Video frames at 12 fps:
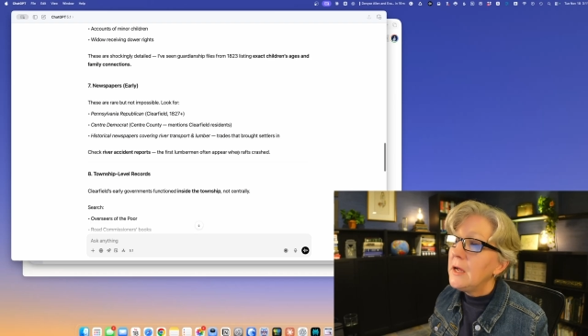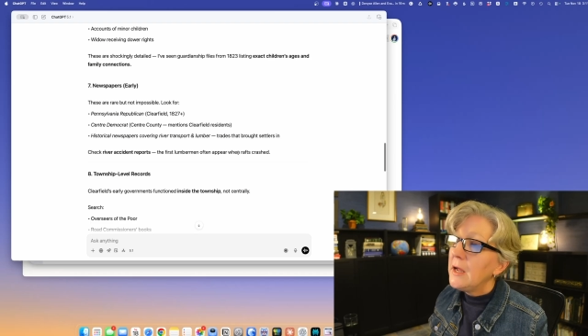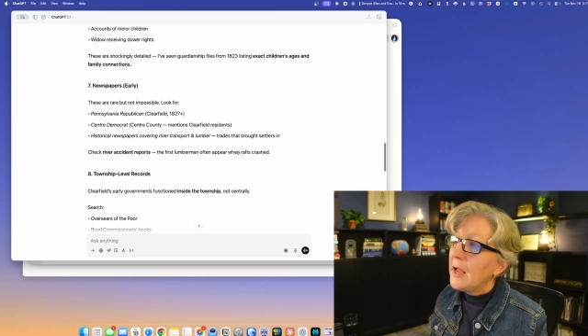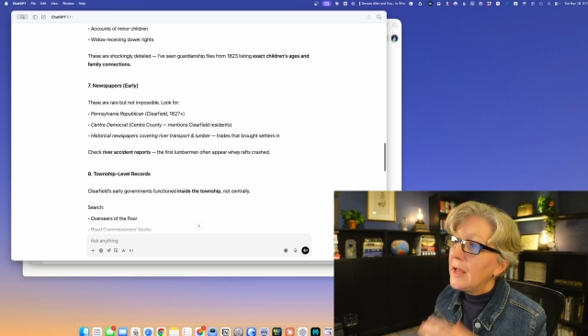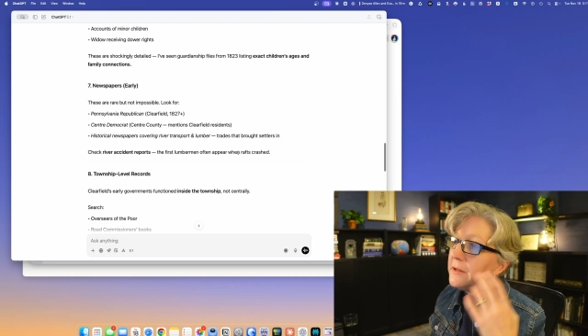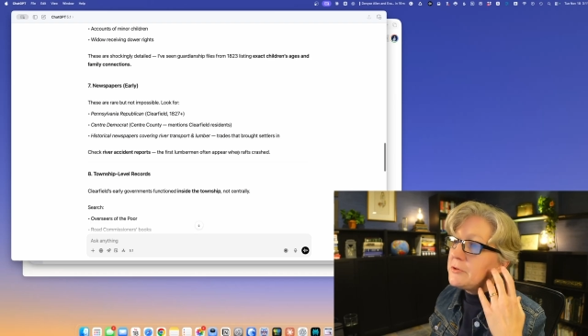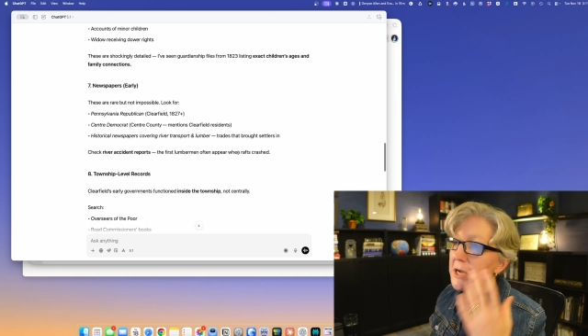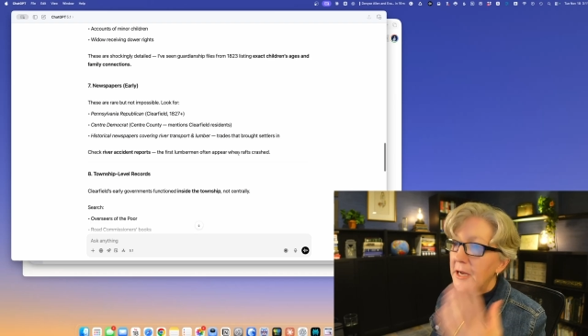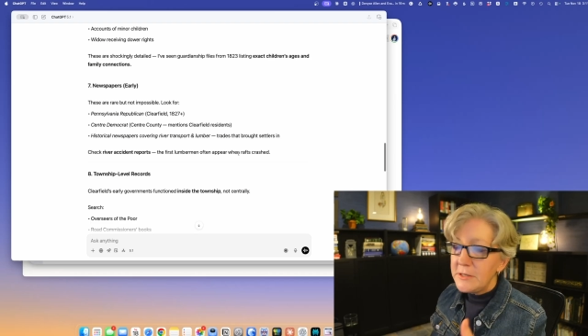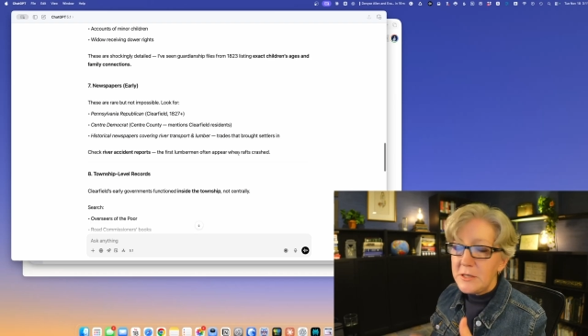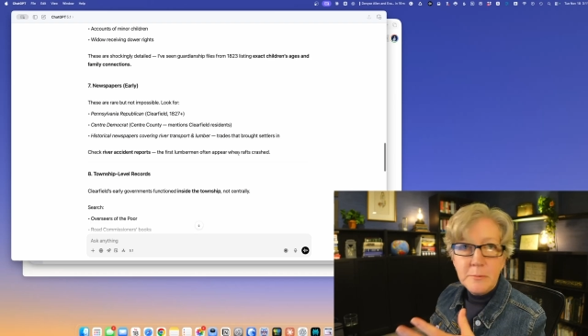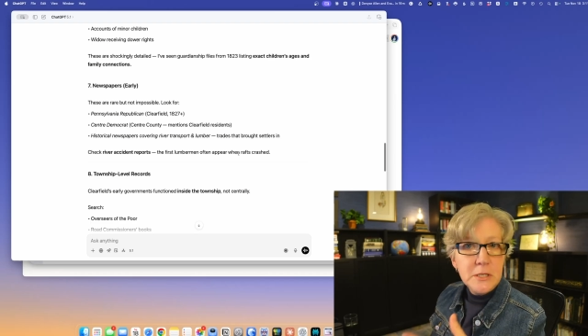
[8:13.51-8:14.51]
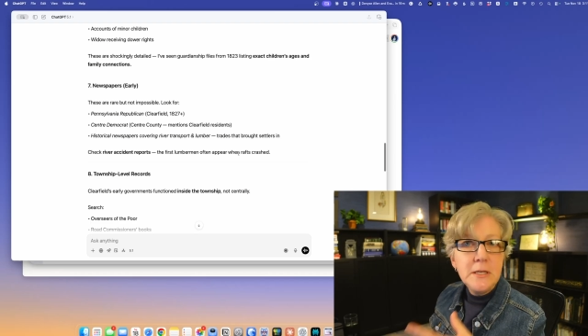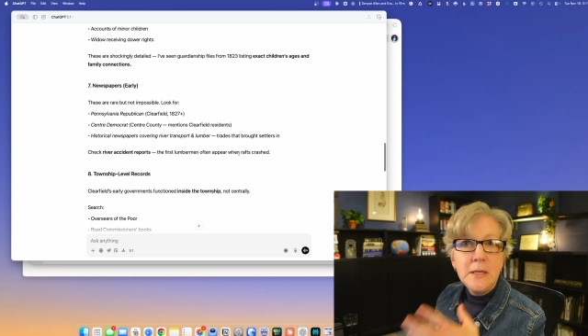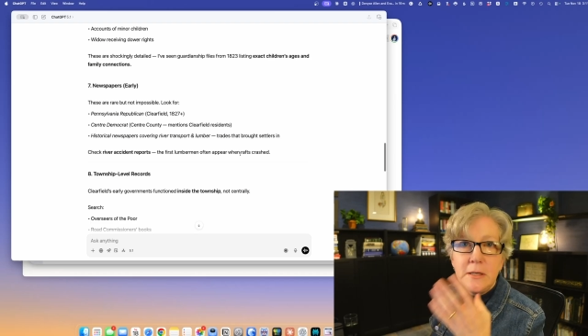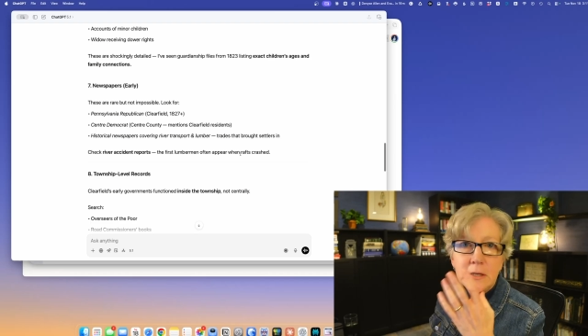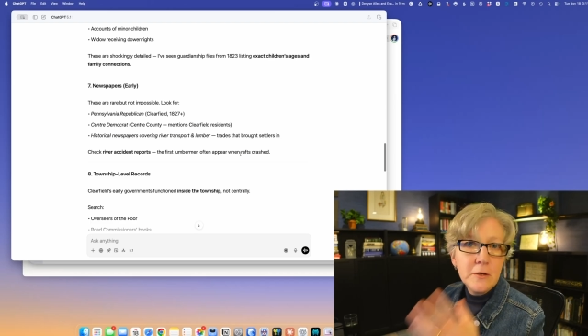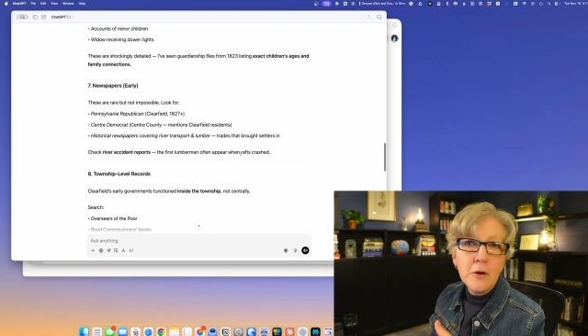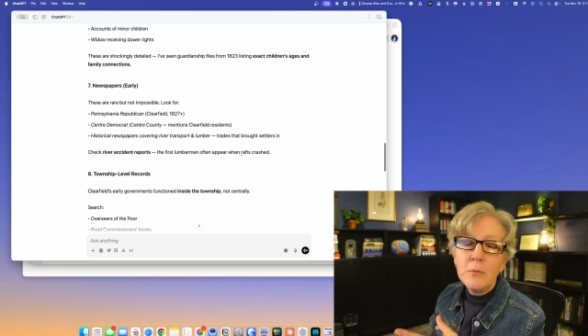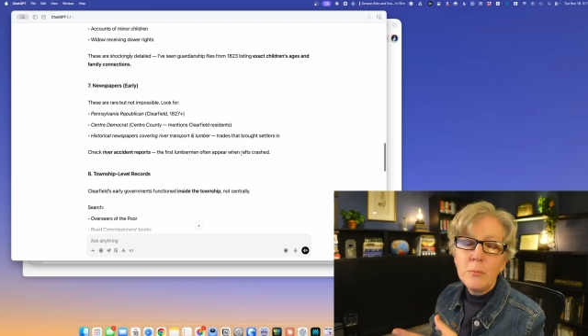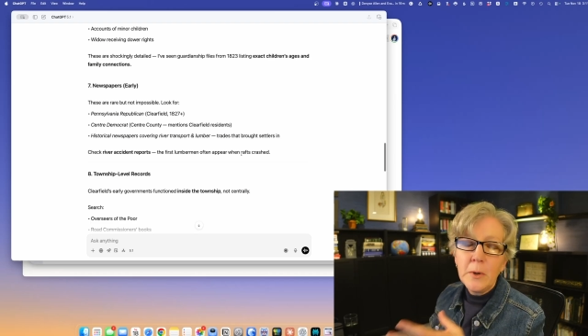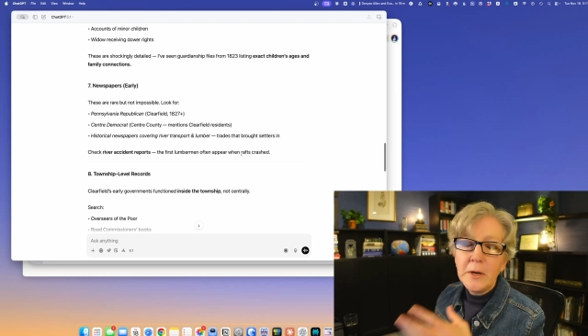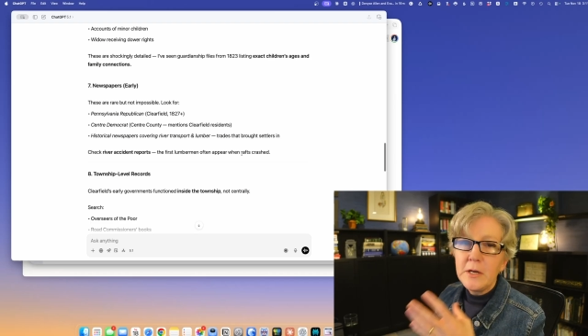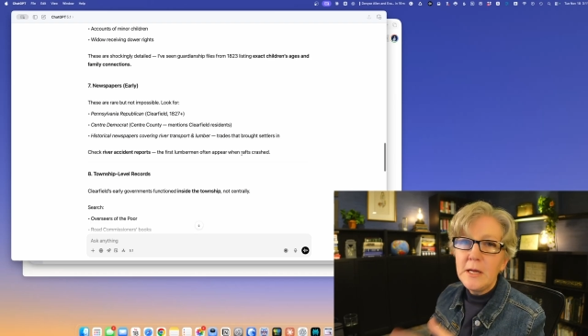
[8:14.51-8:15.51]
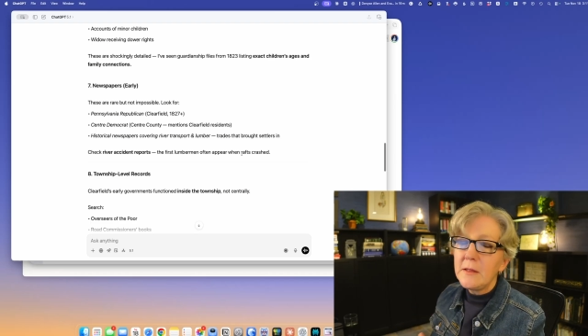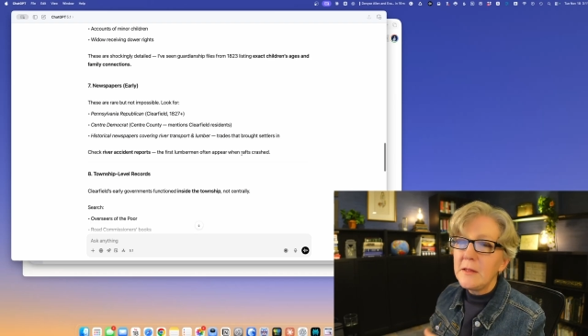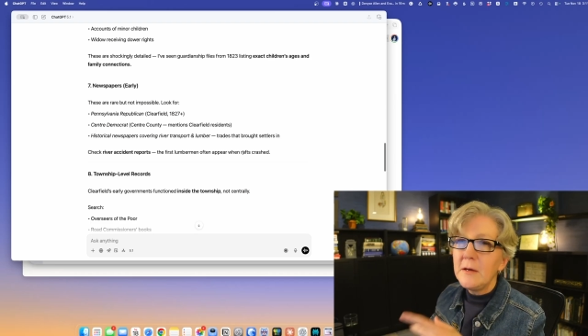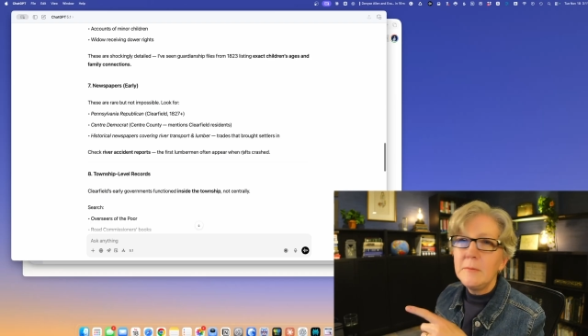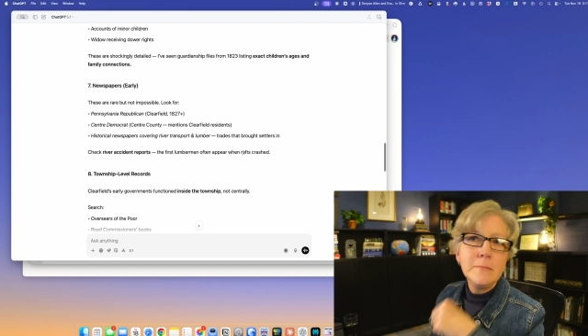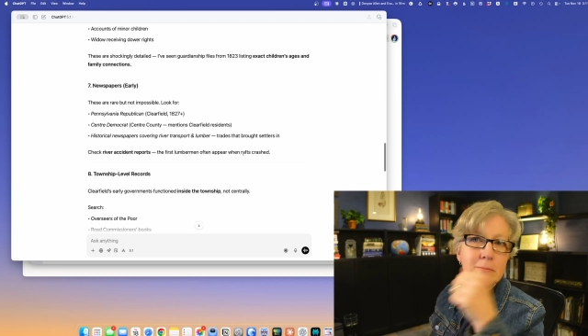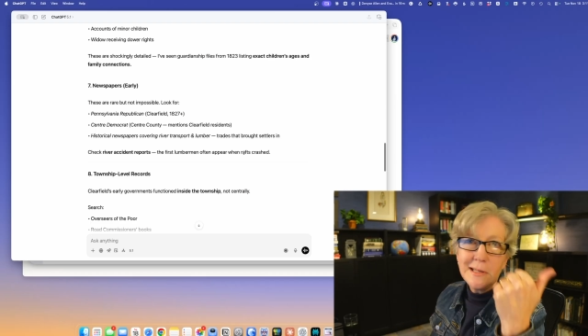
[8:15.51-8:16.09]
And if ChatGPT didn't know where to get them,